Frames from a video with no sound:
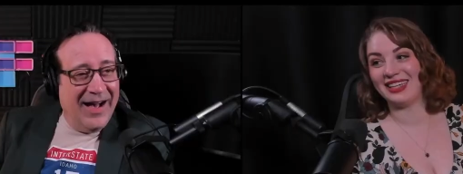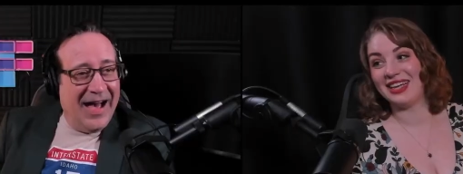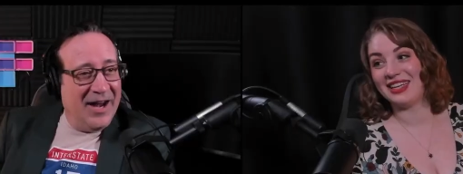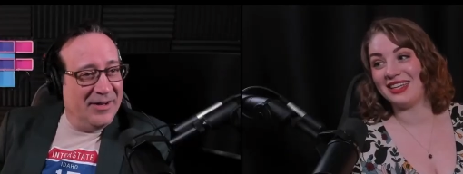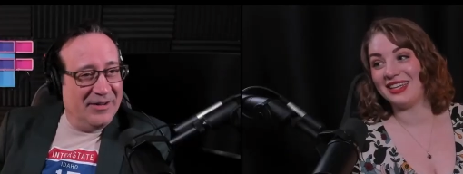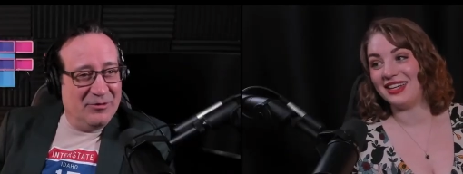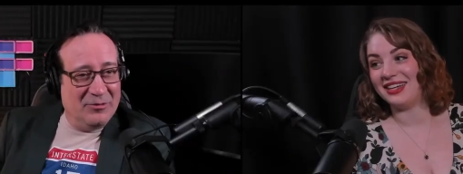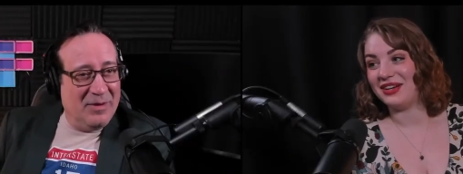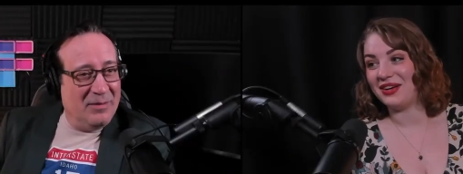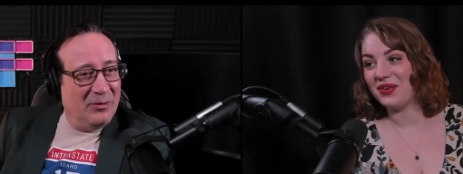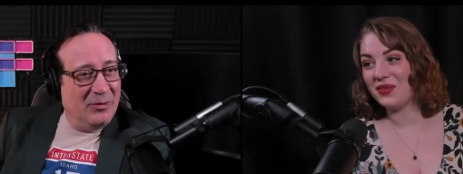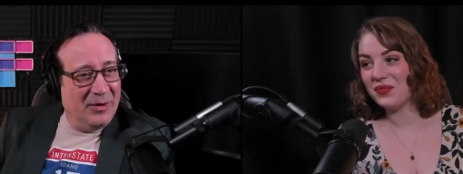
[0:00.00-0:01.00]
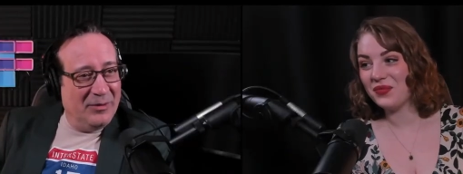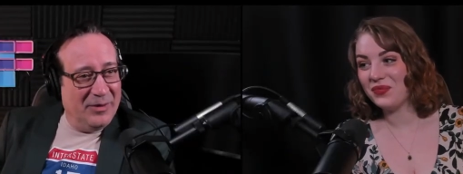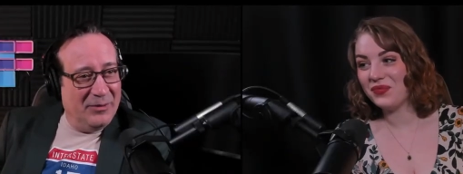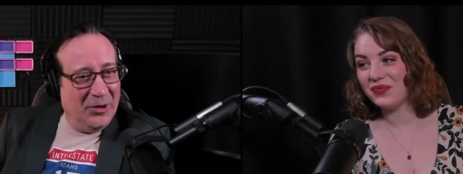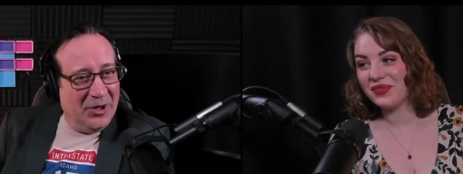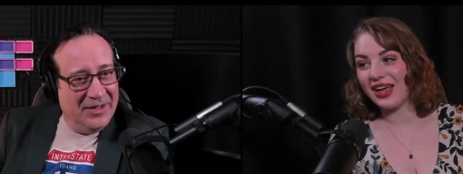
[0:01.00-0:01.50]
Speaker 1: I don't even remember where
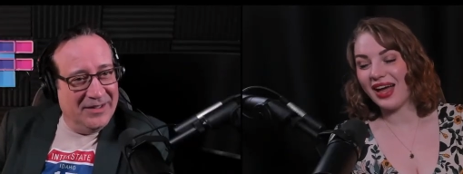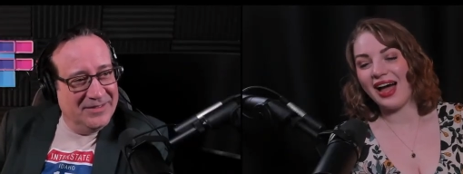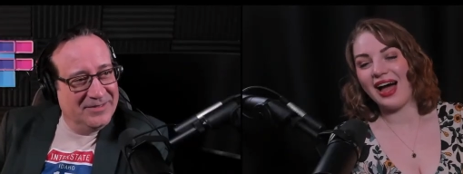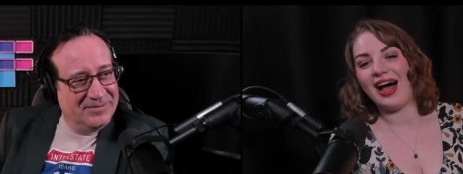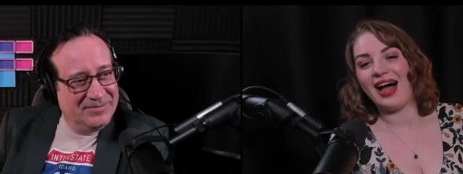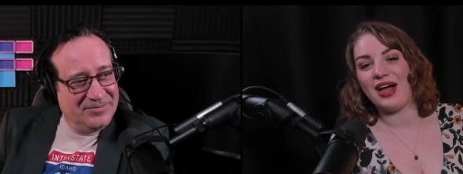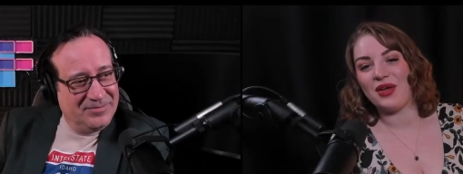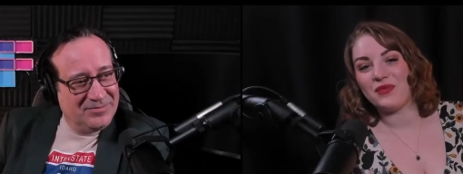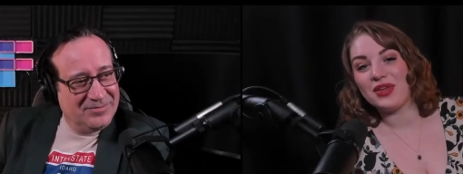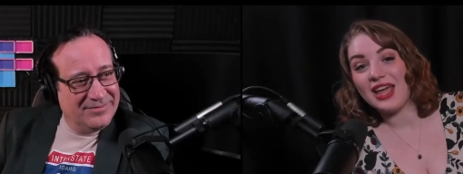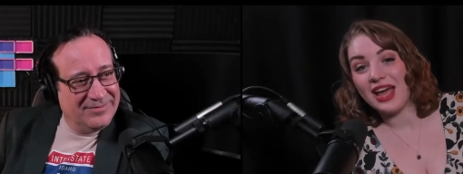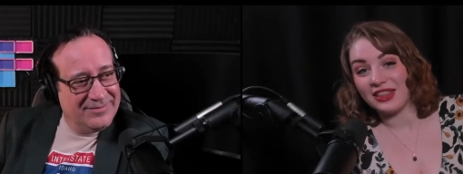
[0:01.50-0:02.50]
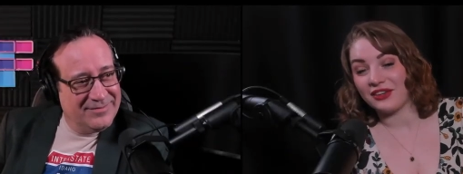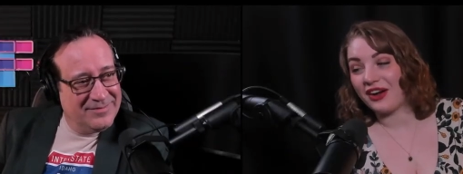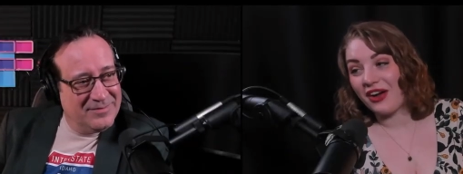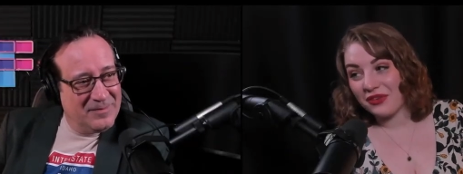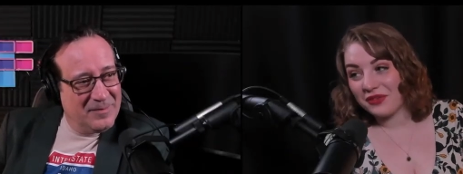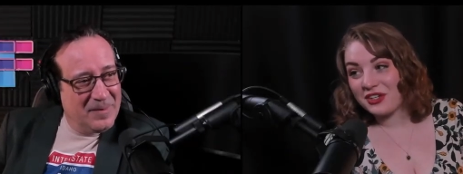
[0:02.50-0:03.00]
we were.
Speaker 2: Uh, but yeah, the
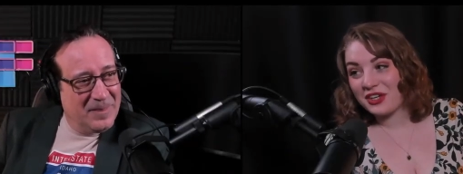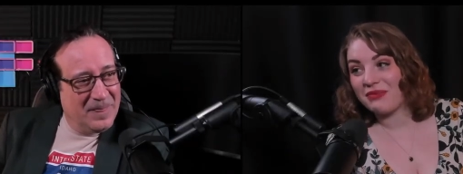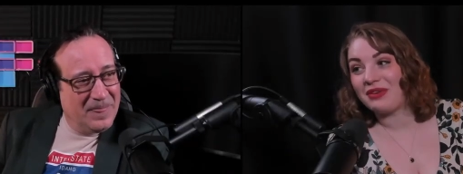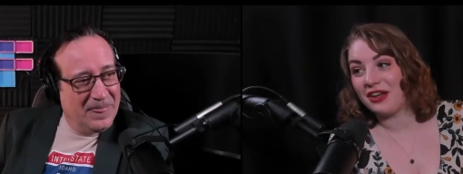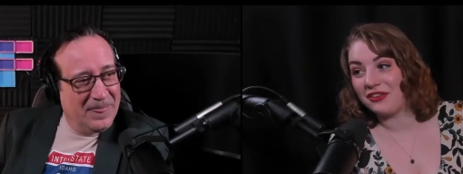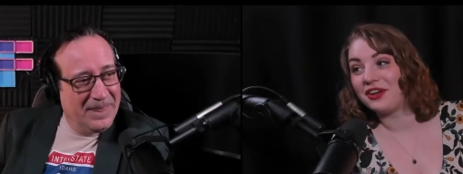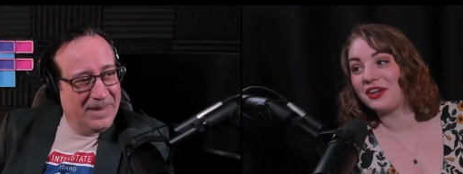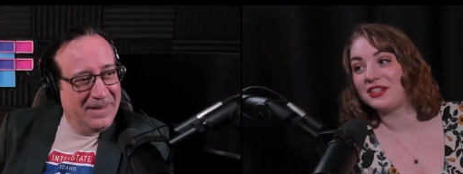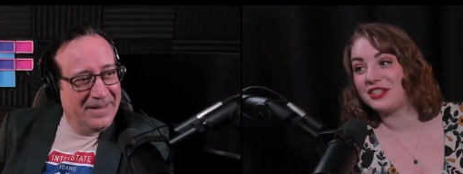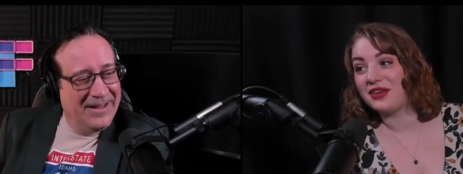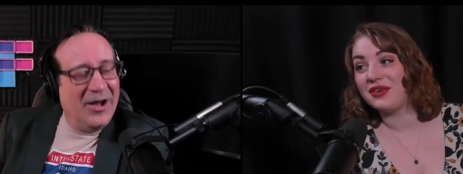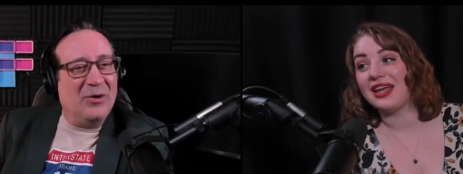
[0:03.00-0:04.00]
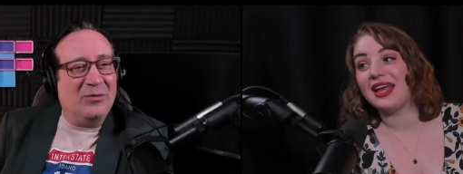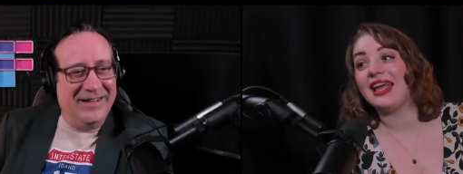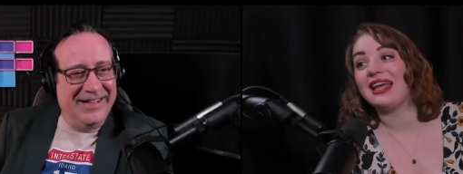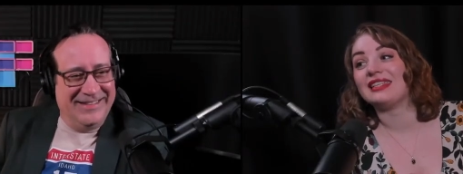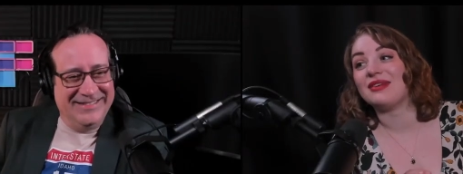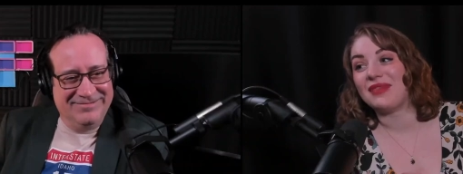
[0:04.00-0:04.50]
craftsmanship in a fursuit oh,
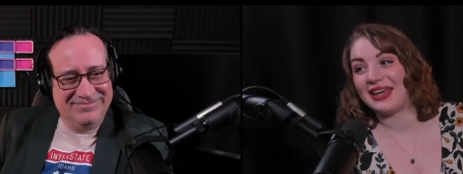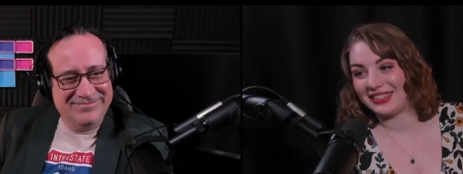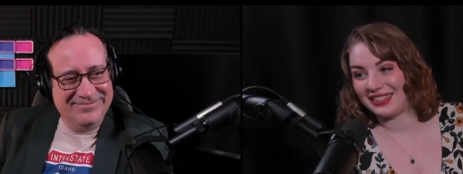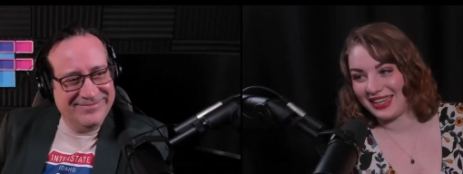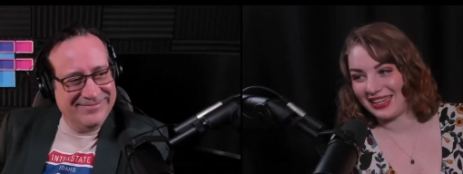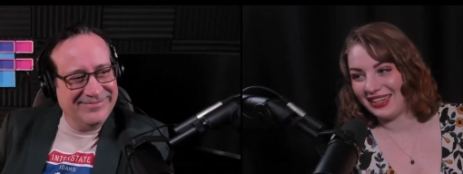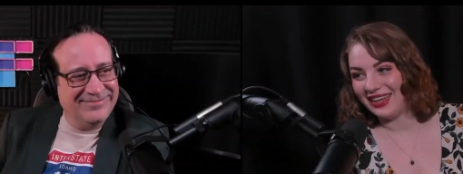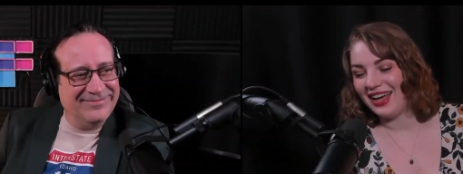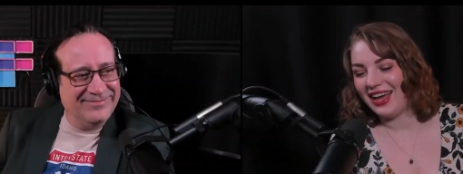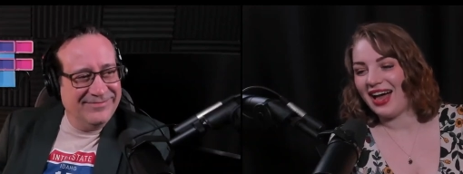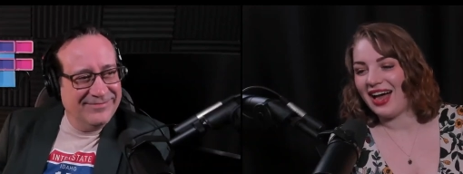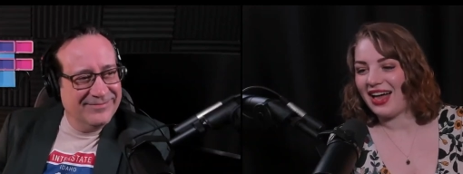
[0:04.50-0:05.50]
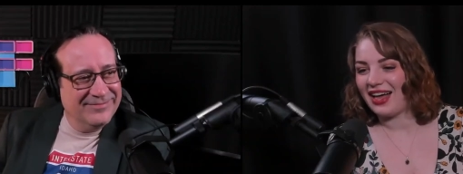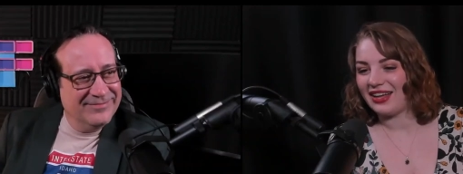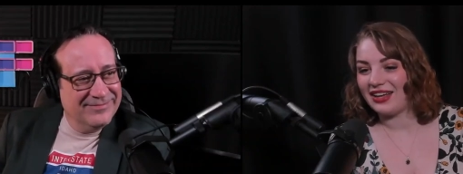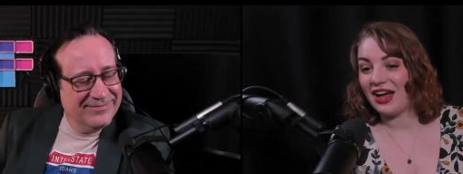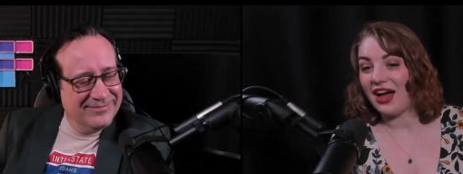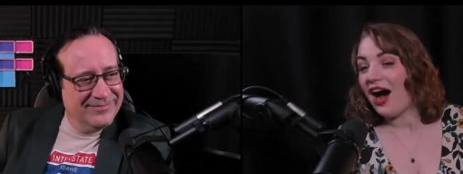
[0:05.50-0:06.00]
right. is amazing. Mm -hmm.
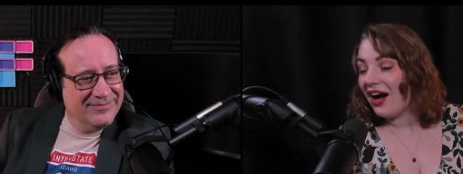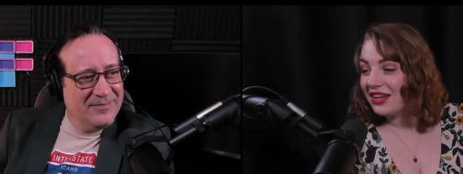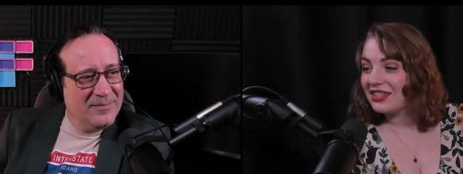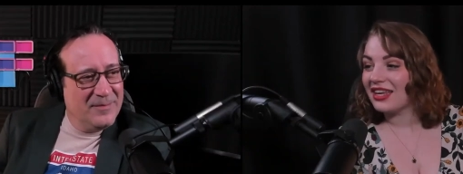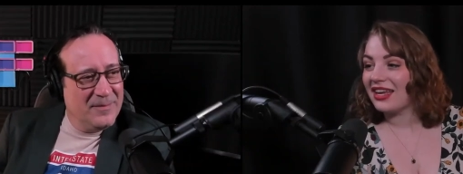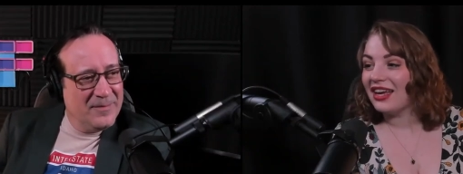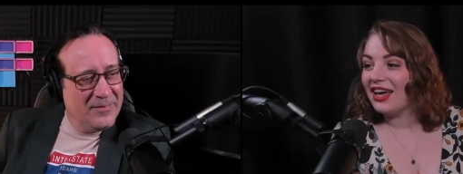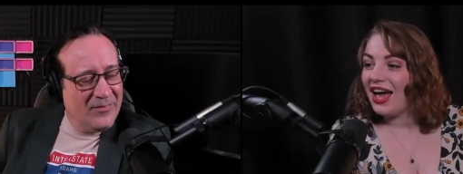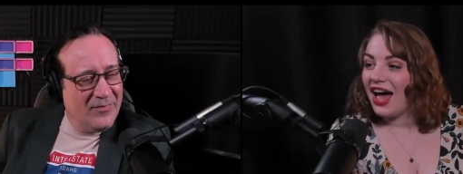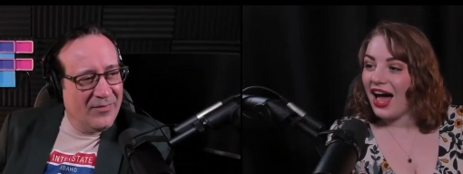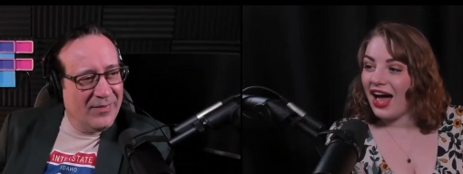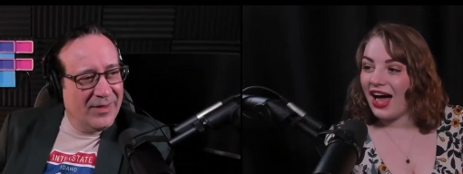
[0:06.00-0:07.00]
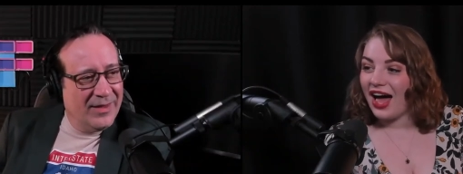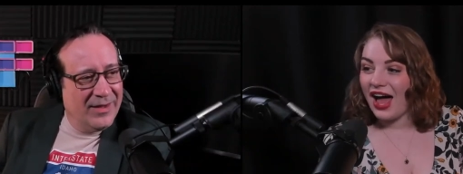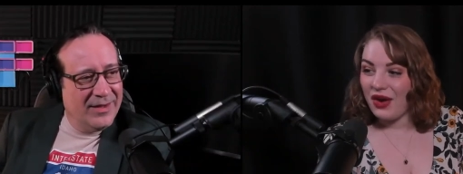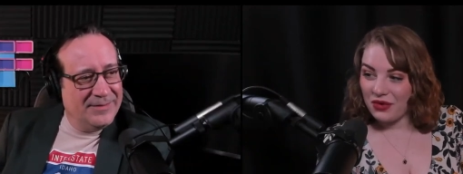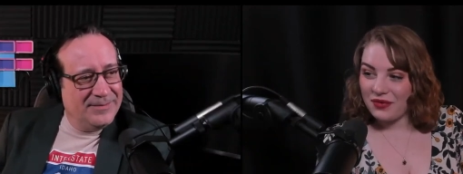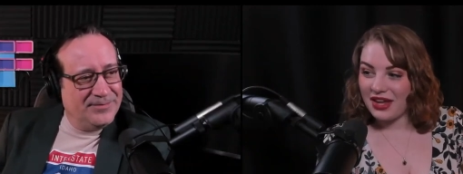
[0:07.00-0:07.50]
uh, honestly,
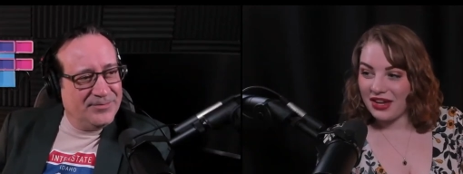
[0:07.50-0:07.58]
I would be